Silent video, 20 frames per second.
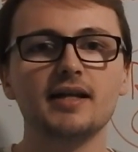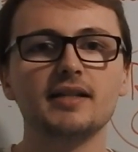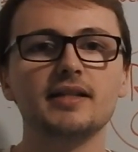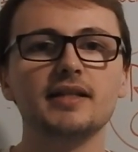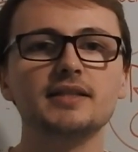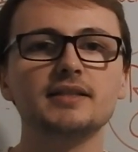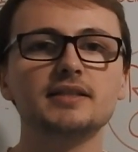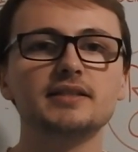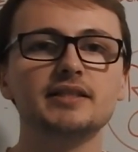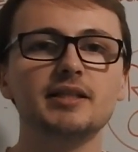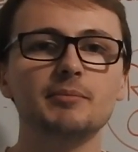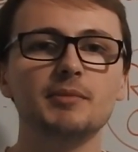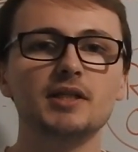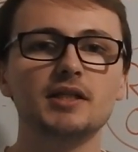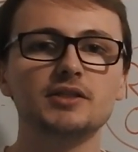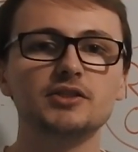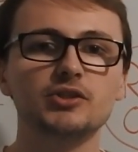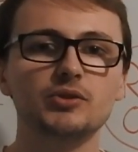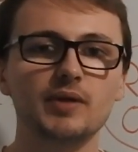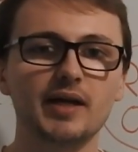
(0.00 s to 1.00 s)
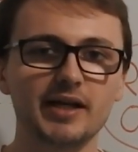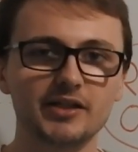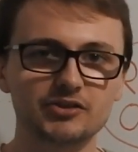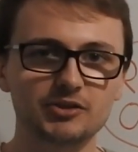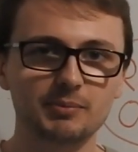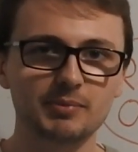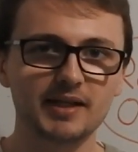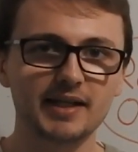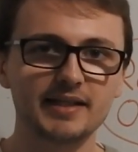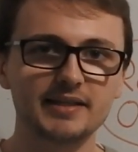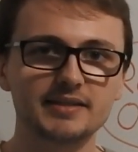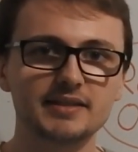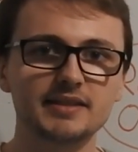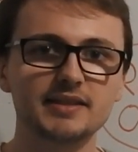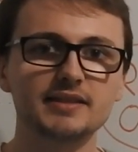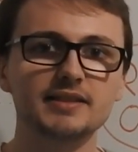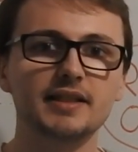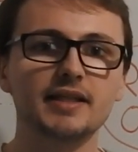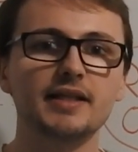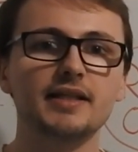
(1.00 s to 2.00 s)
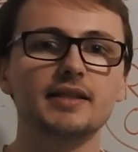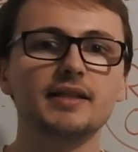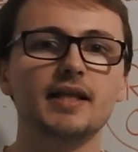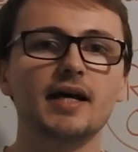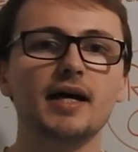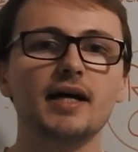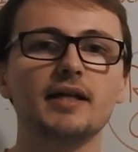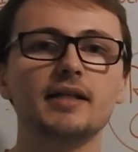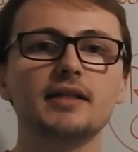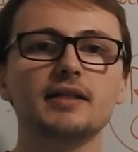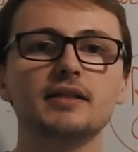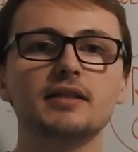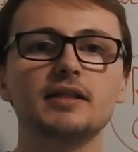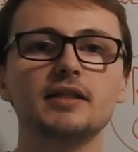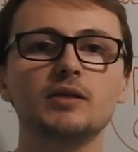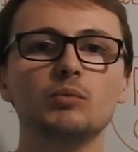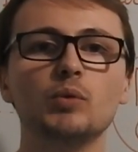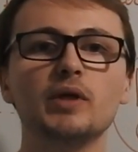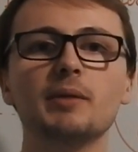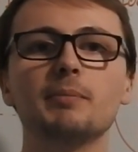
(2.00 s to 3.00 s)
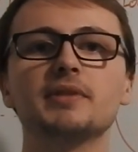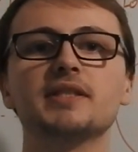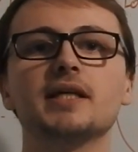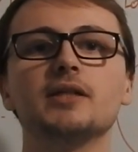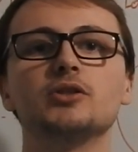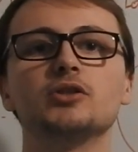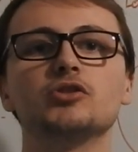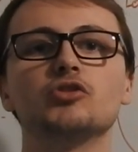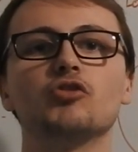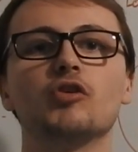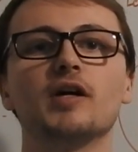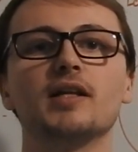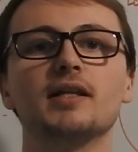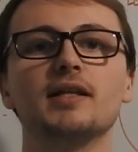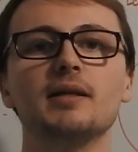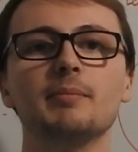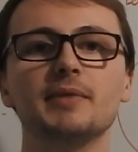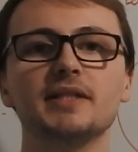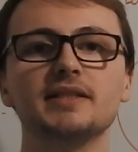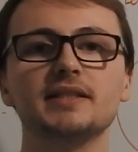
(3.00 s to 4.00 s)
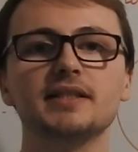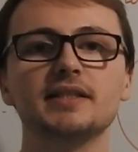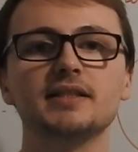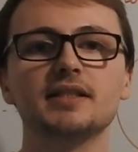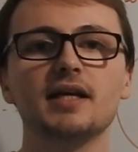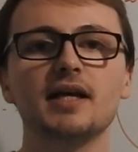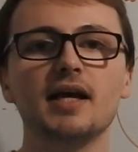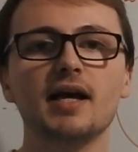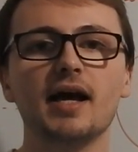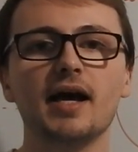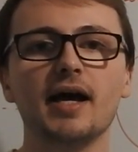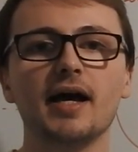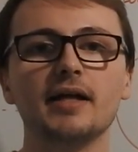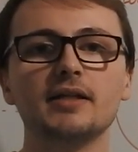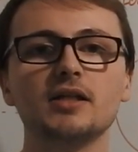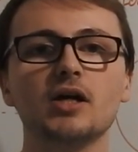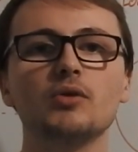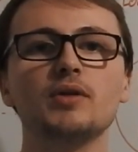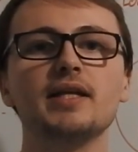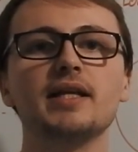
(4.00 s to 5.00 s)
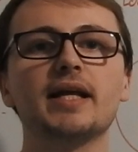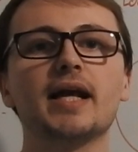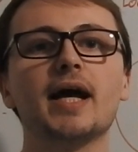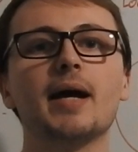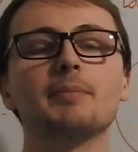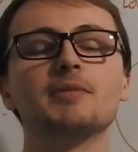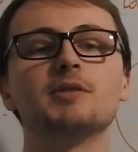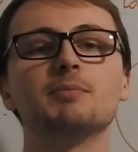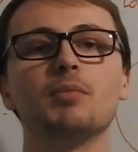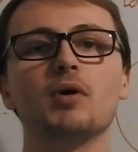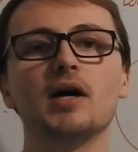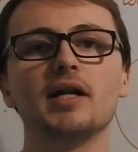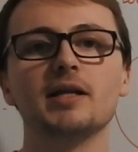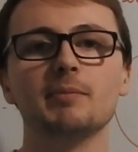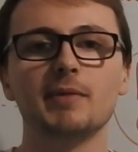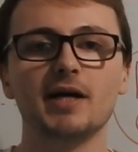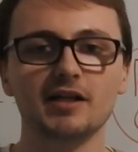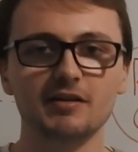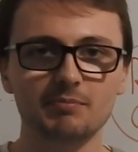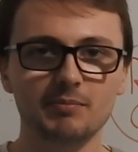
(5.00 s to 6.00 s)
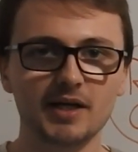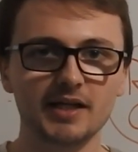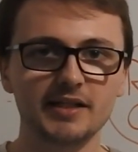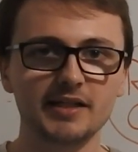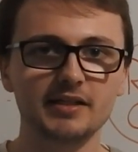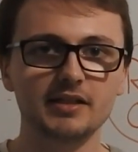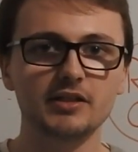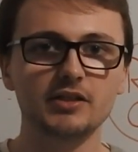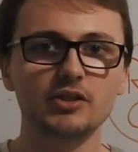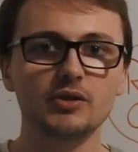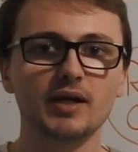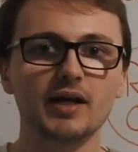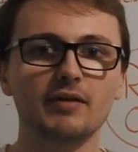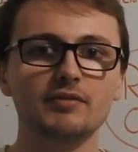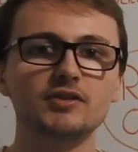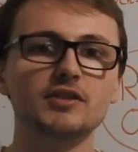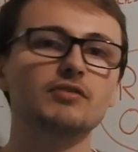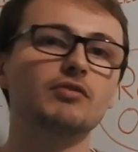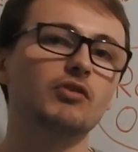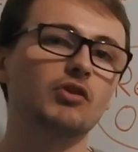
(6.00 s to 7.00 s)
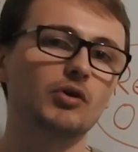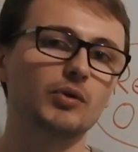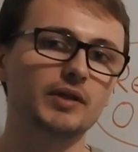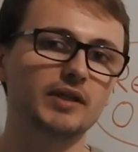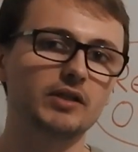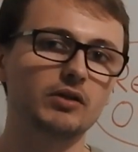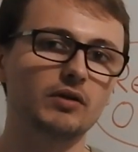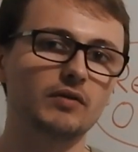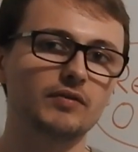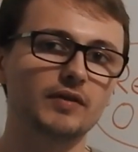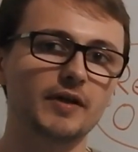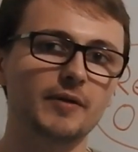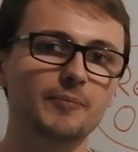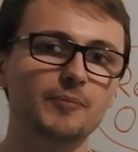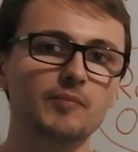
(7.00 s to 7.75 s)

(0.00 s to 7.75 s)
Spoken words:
These are similar to extra places in that the winning potentials are unlimited and only capped by the amount of money that you have to throw at the offer.